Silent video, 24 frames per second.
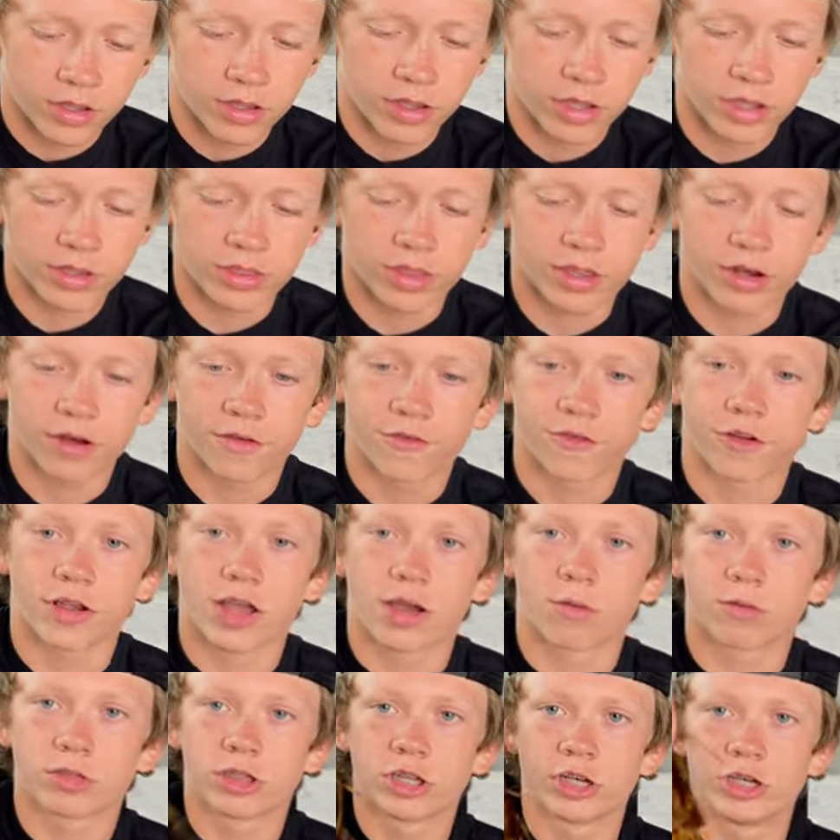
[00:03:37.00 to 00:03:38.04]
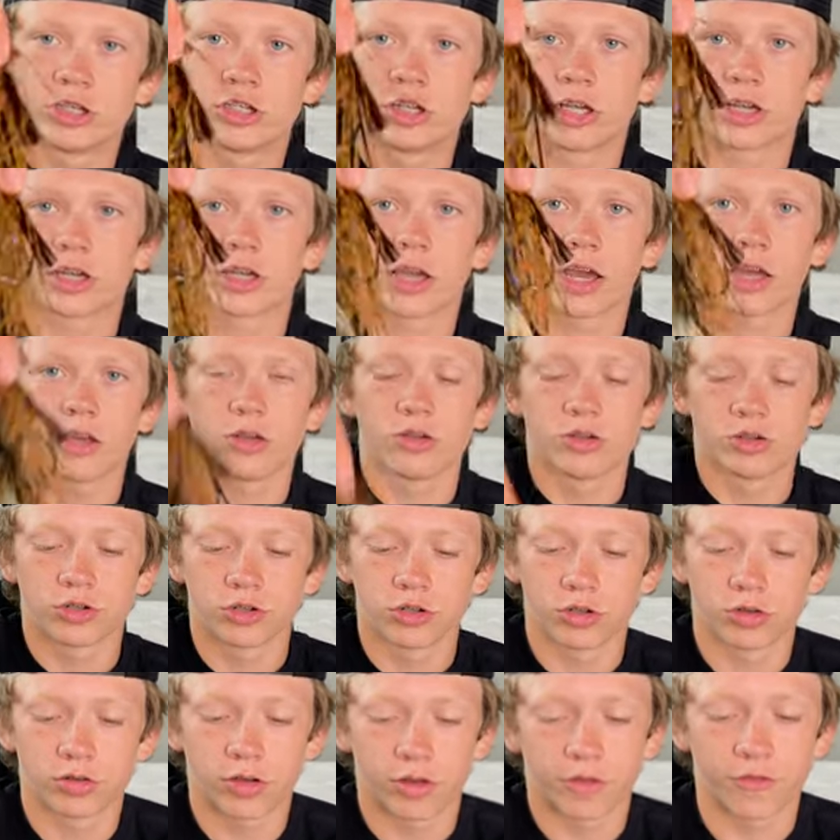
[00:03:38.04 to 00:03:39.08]
And then I forgot, with a jig, I
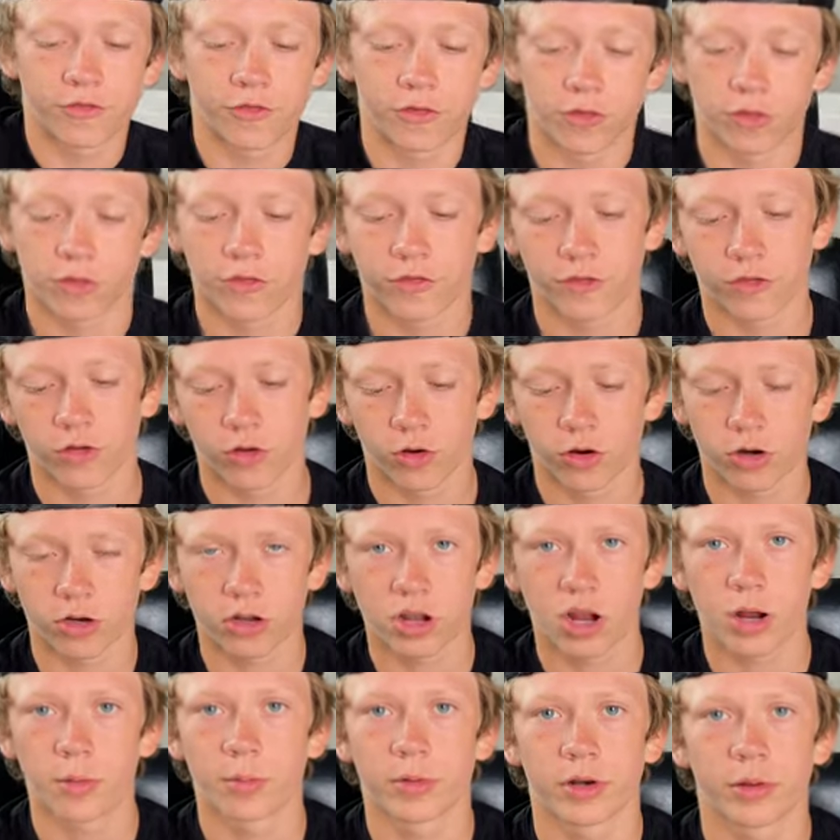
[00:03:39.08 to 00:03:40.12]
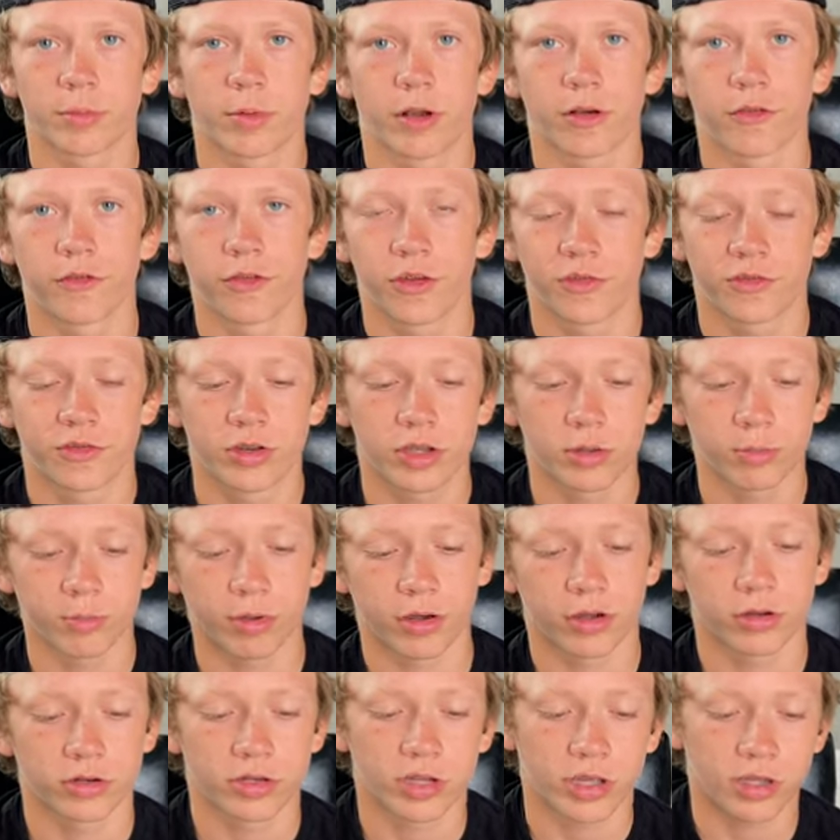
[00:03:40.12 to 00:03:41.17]
usually run fluorocarbon about 15
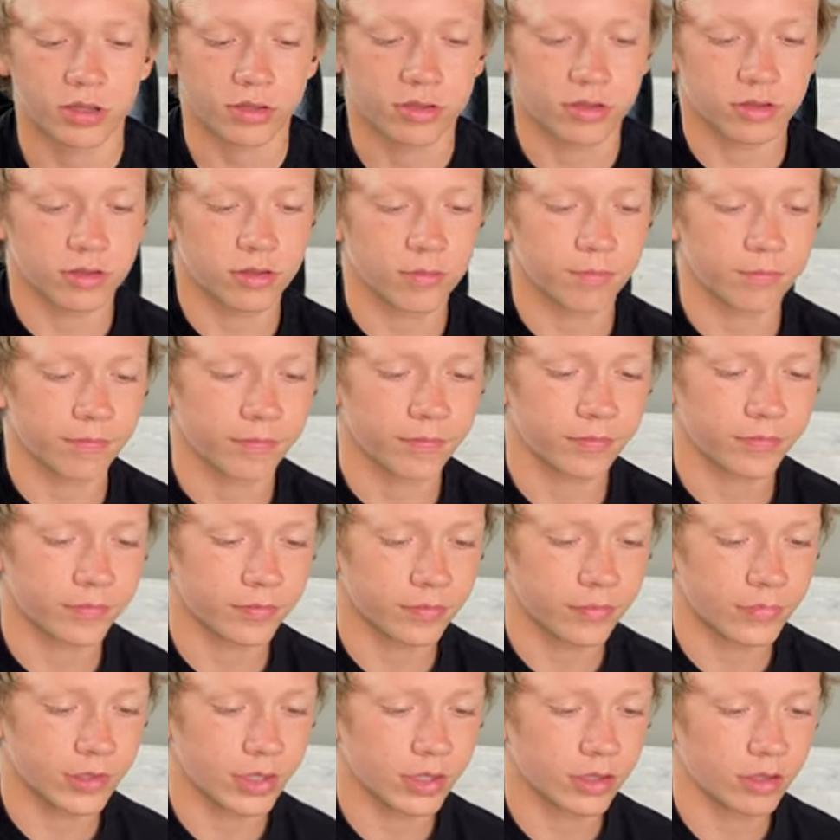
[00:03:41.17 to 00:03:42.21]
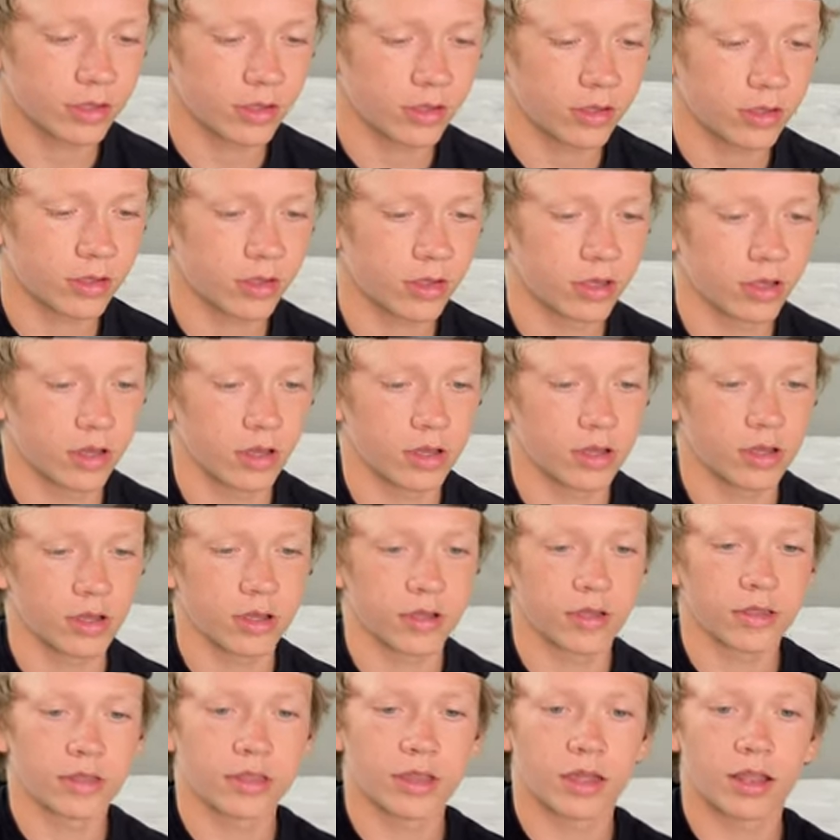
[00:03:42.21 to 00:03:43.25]
pound test. And
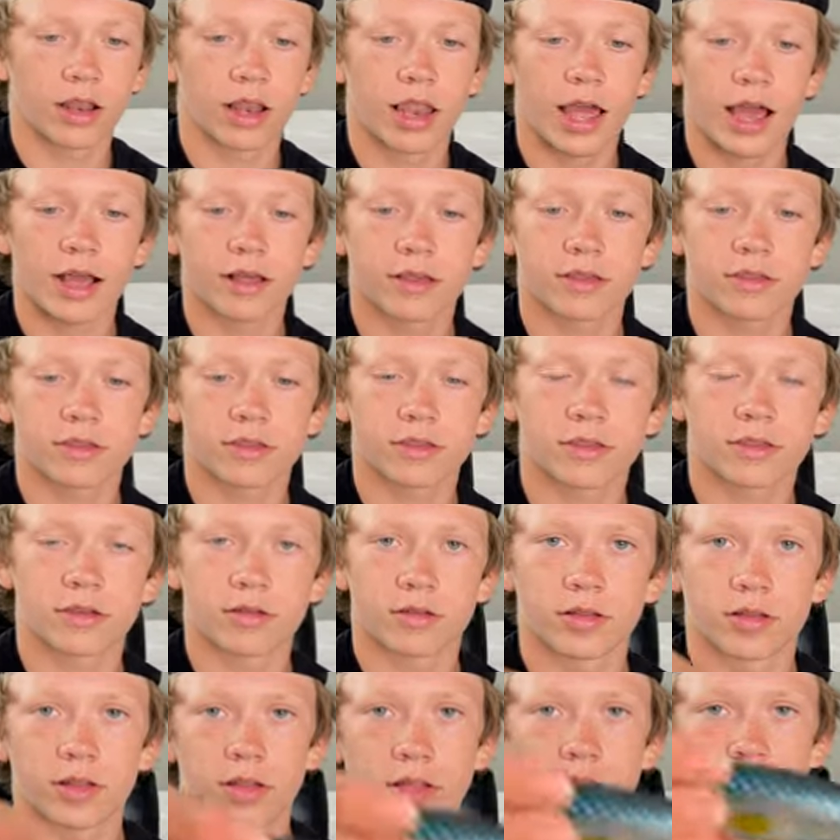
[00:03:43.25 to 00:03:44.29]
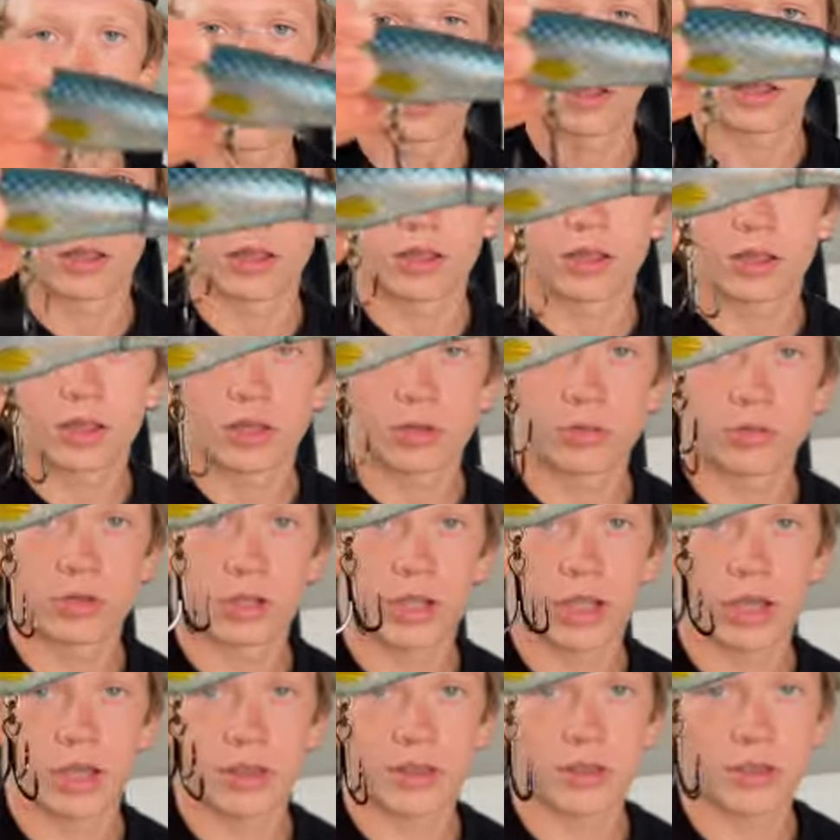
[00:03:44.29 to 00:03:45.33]
then my
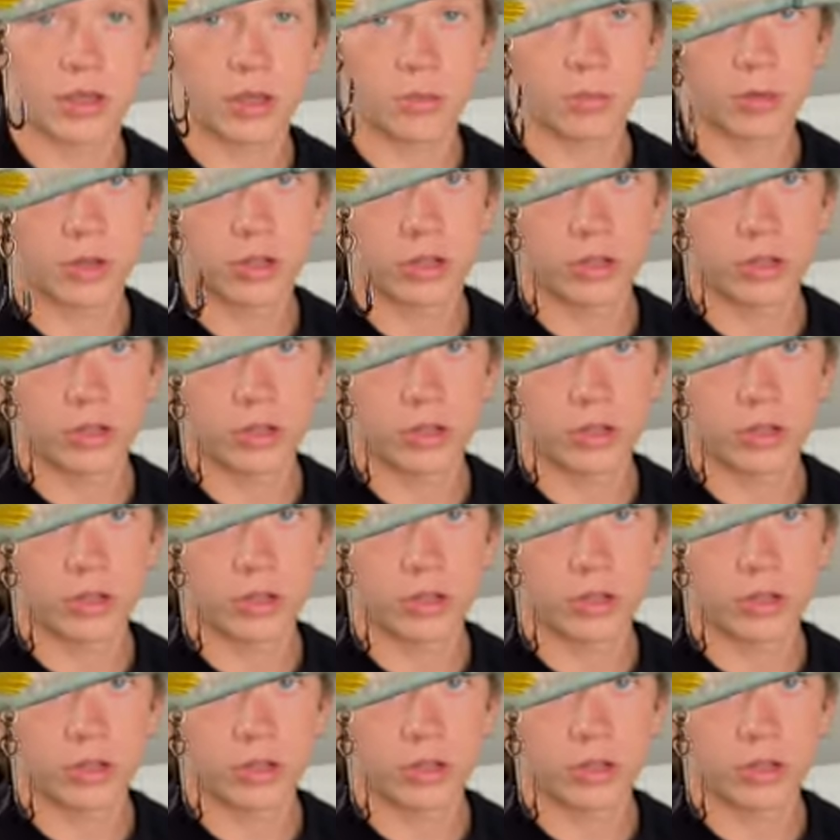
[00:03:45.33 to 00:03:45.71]
last summer